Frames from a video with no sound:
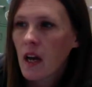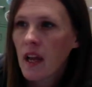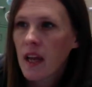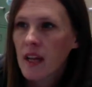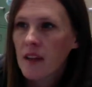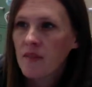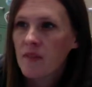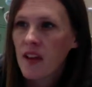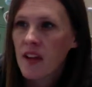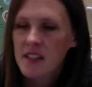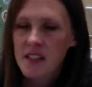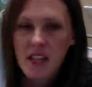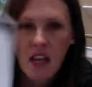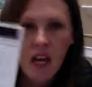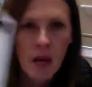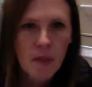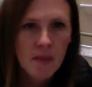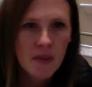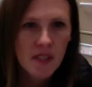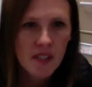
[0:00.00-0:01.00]
advanced
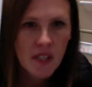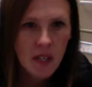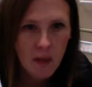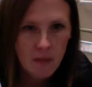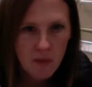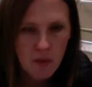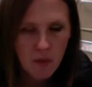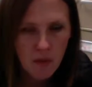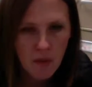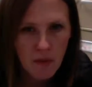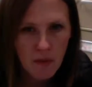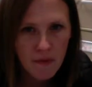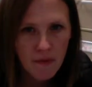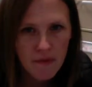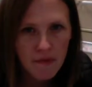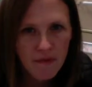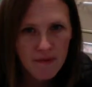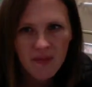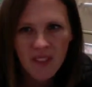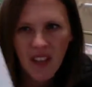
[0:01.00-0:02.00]
copies comes with
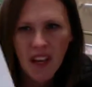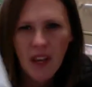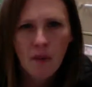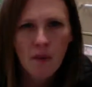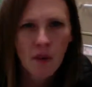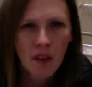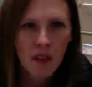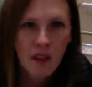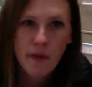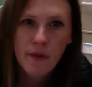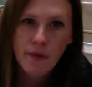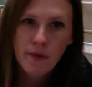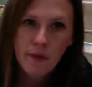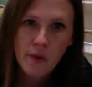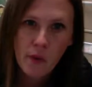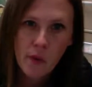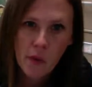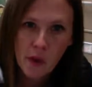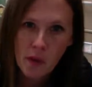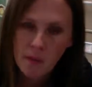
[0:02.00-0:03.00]
not really a
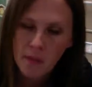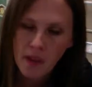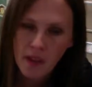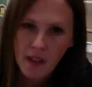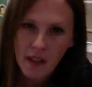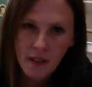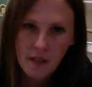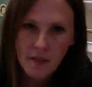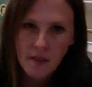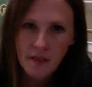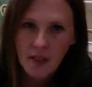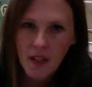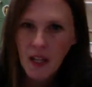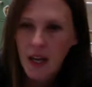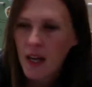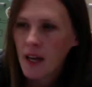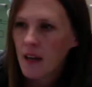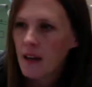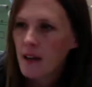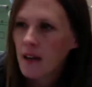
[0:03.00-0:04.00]
form, but like a
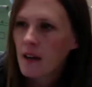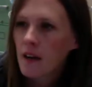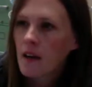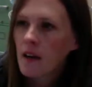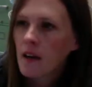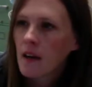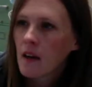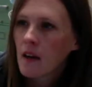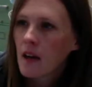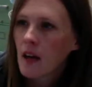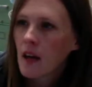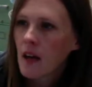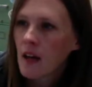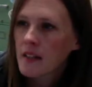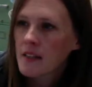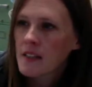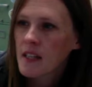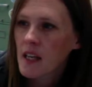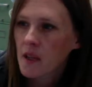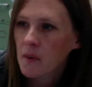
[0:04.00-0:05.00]
flyer
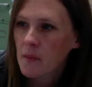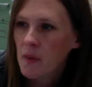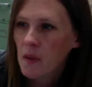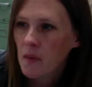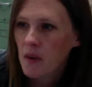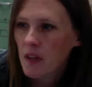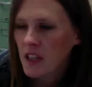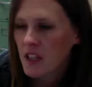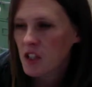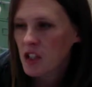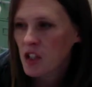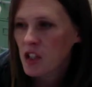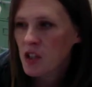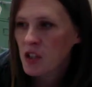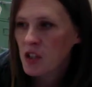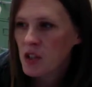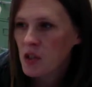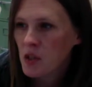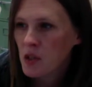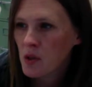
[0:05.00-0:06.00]
telling me what I should
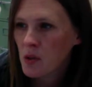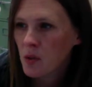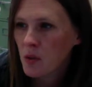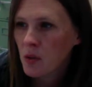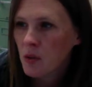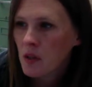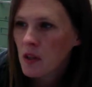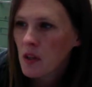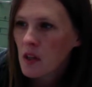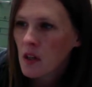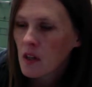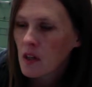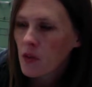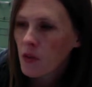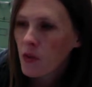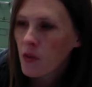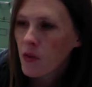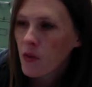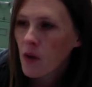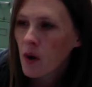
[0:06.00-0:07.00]
do.
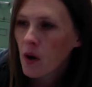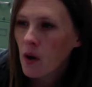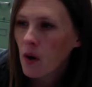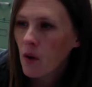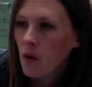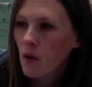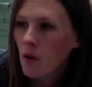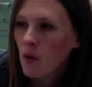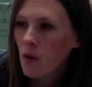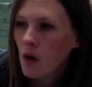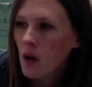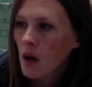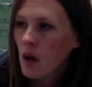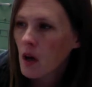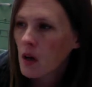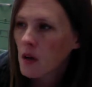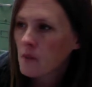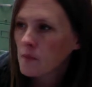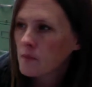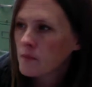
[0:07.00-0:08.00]
So,
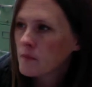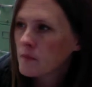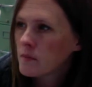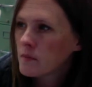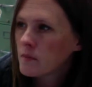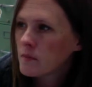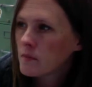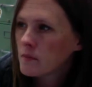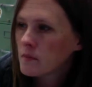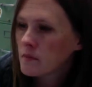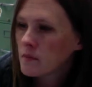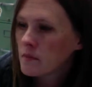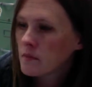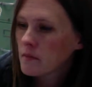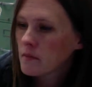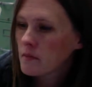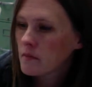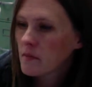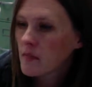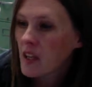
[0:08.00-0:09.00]

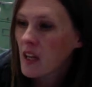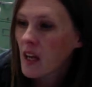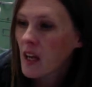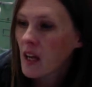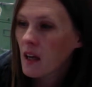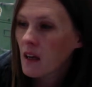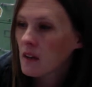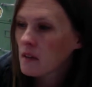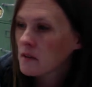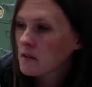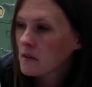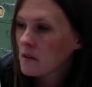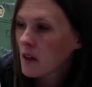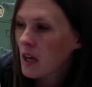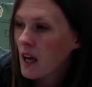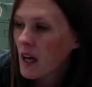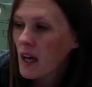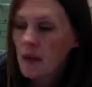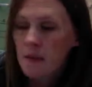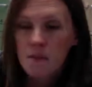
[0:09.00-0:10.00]
yeah,
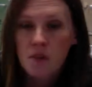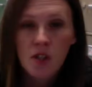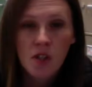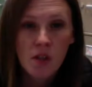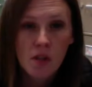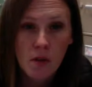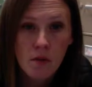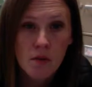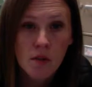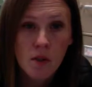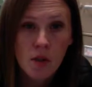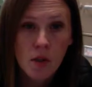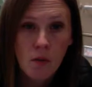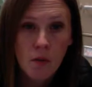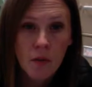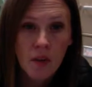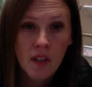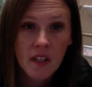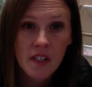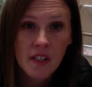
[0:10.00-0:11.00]
I am so
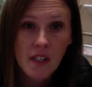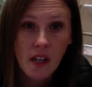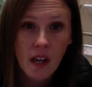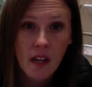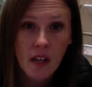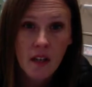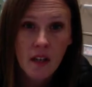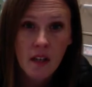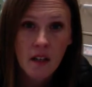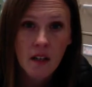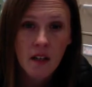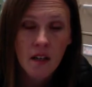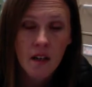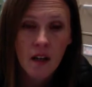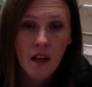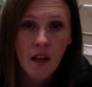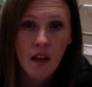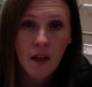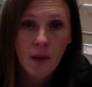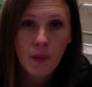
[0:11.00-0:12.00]
super excited
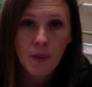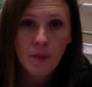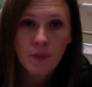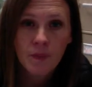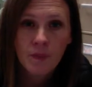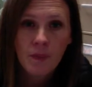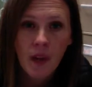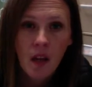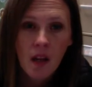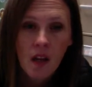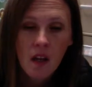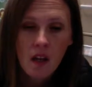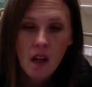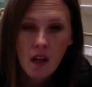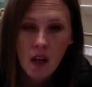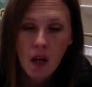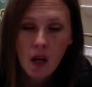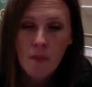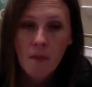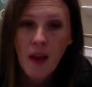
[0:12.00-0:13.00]

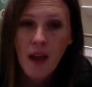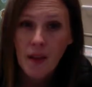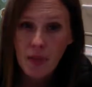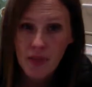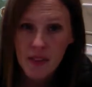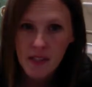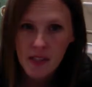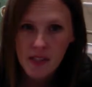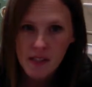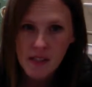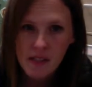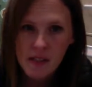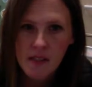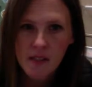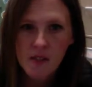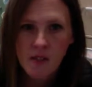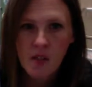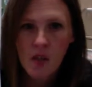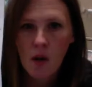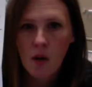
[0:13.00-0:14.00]
about this.
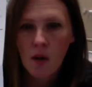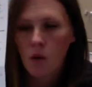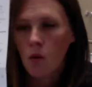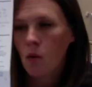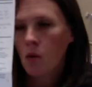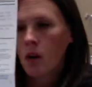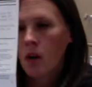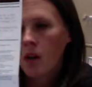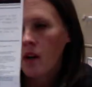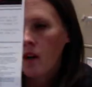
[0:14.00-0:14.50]
So